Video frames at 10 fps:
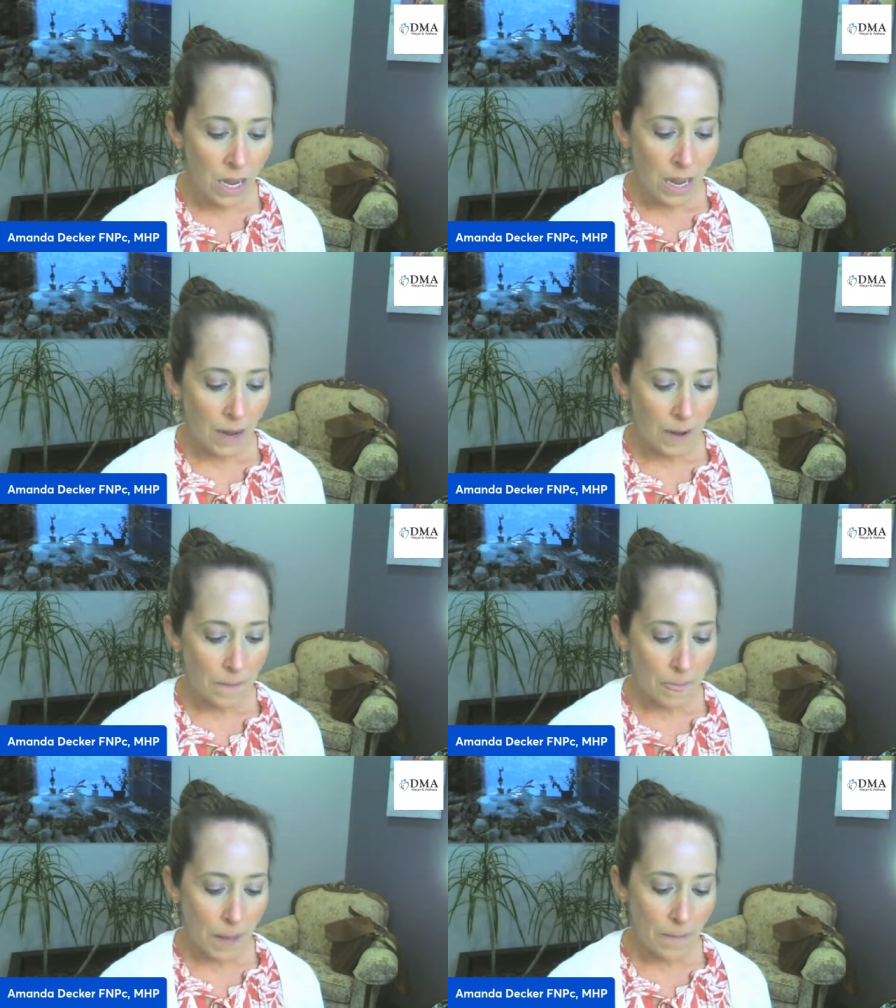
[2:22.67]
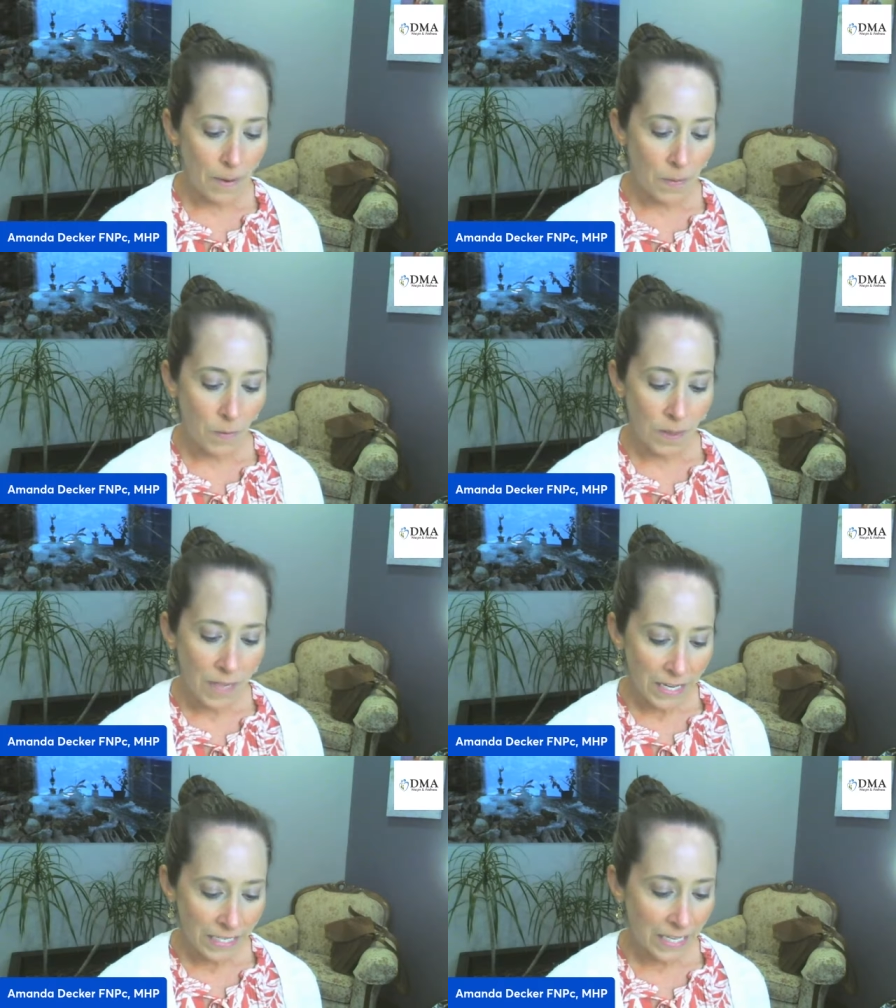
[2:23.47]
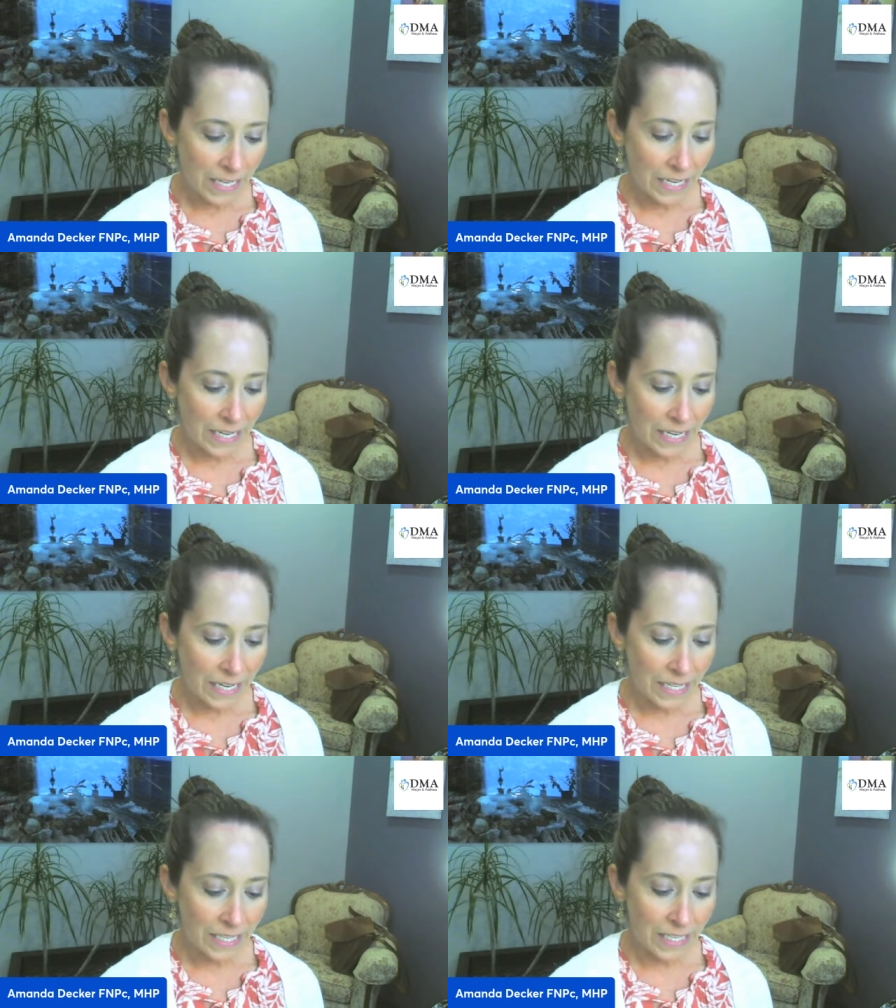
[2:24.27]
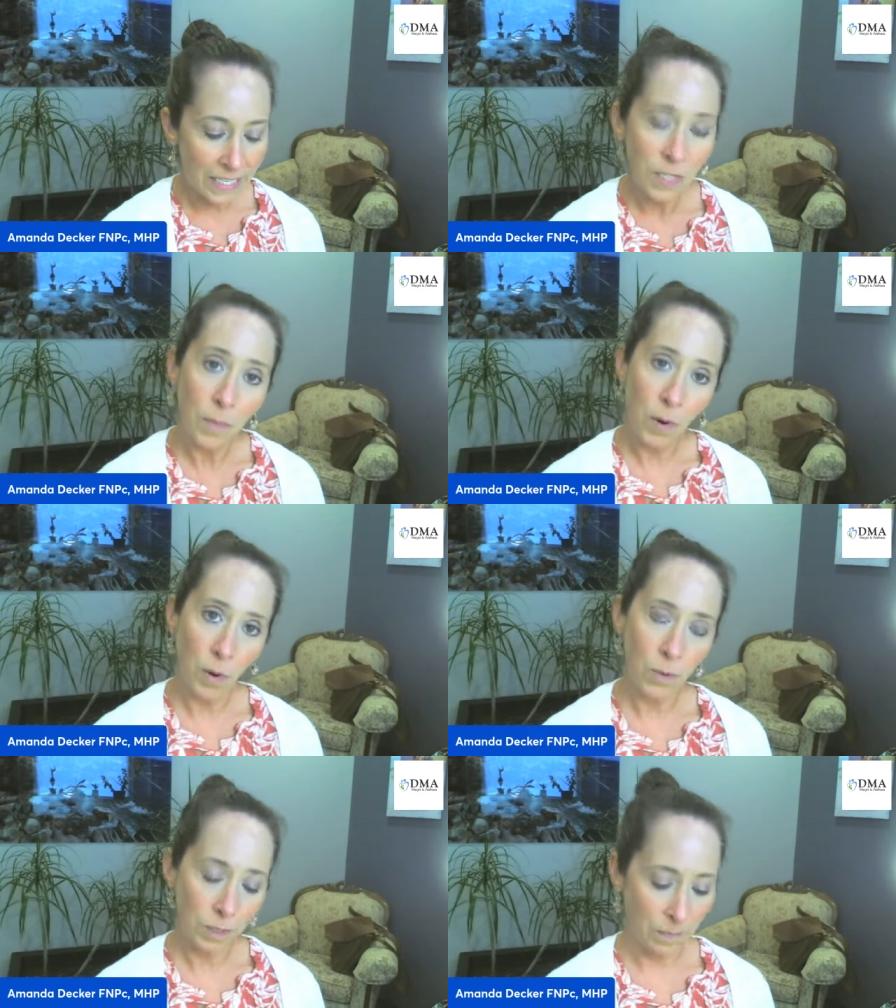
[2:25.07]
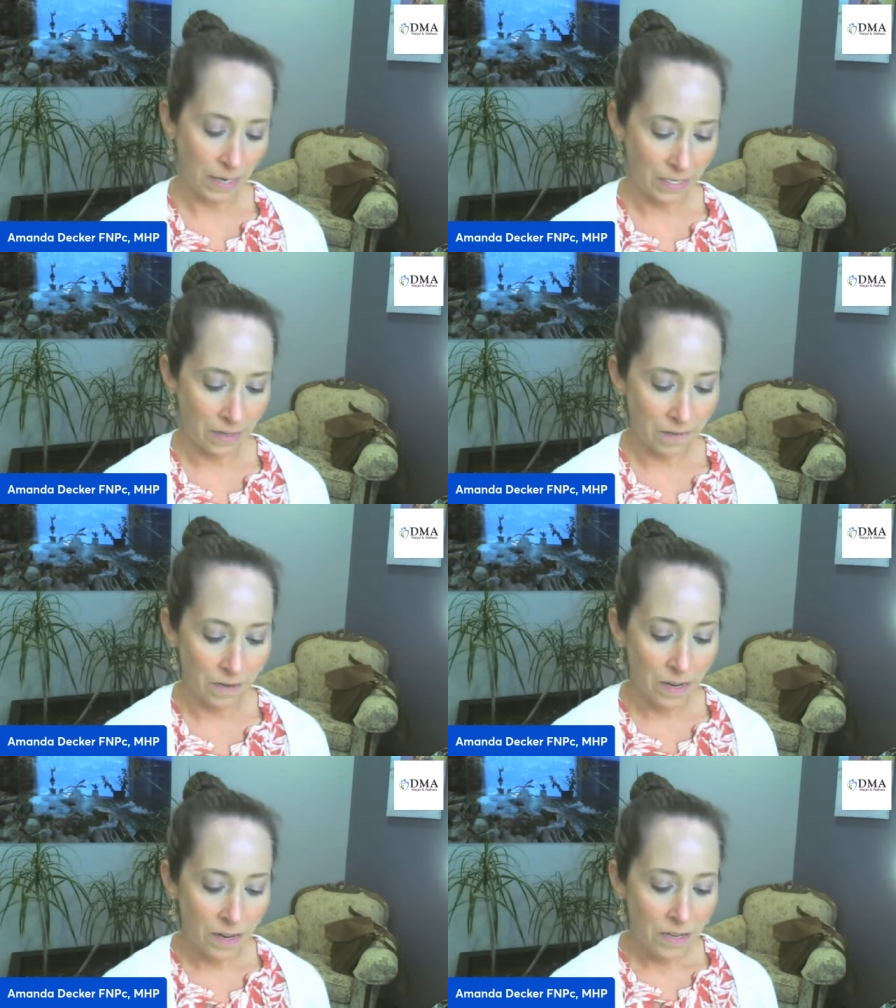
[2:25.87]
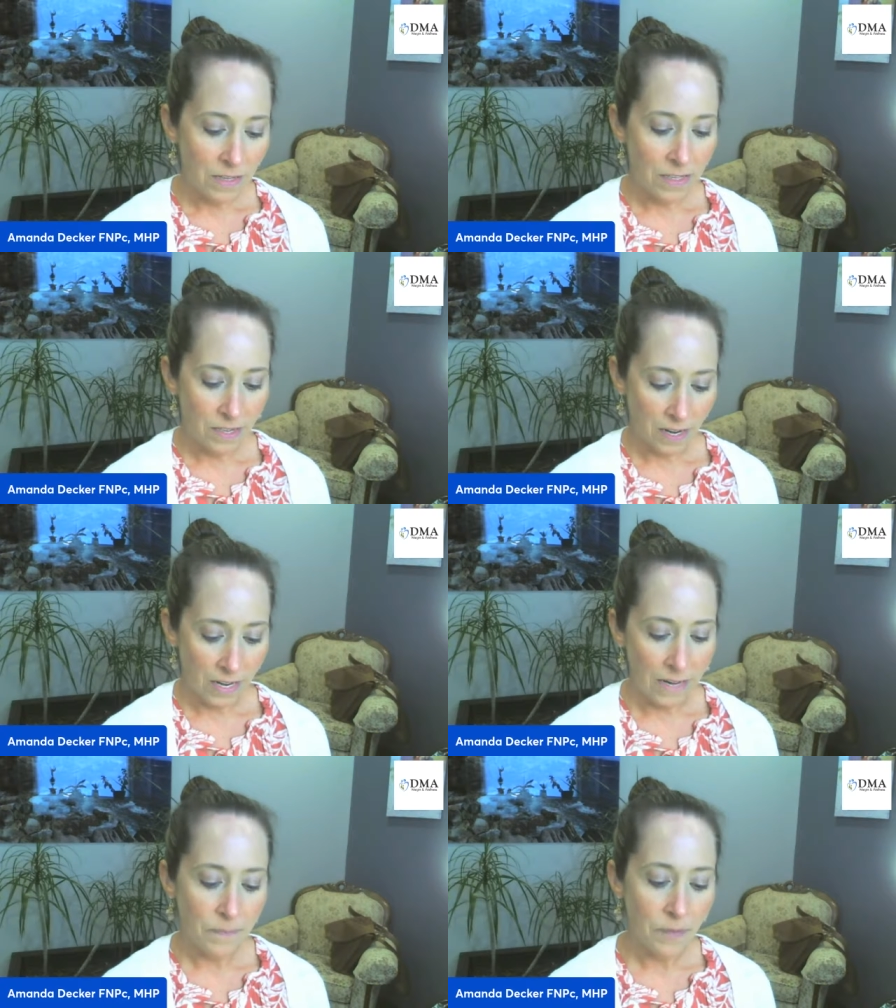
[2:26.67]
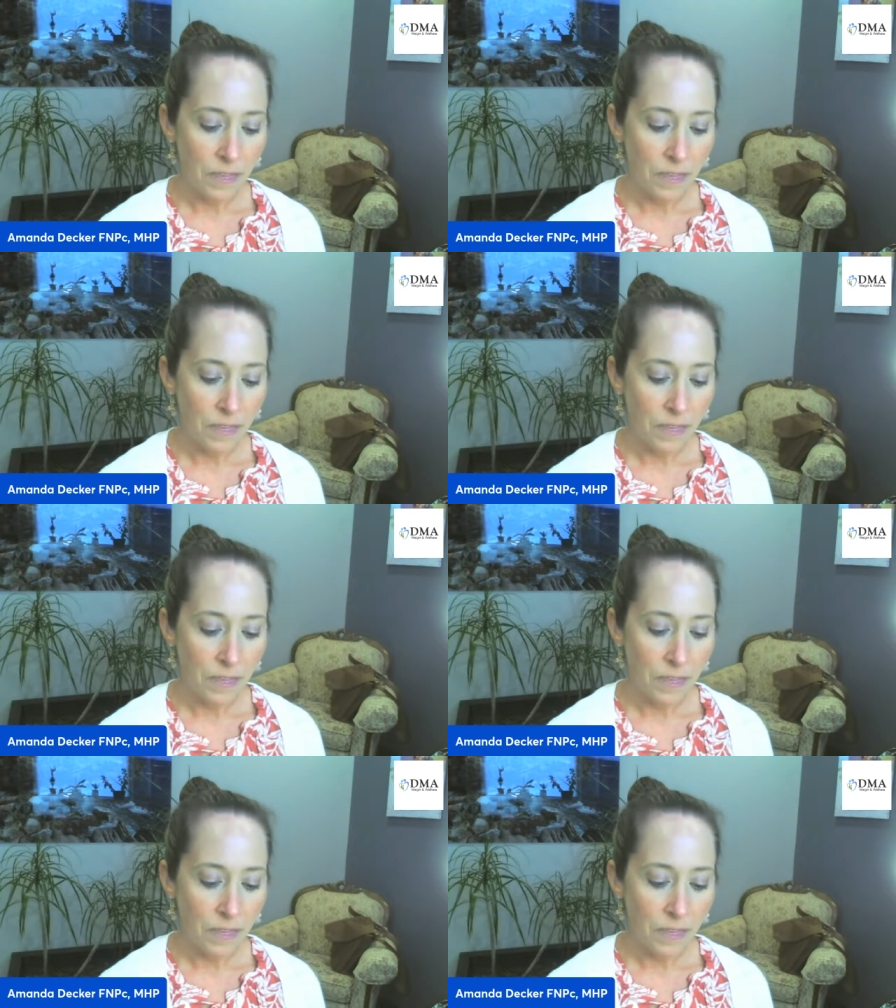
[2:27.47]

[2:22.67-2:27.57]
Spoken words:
But what they did is this is a prospective study,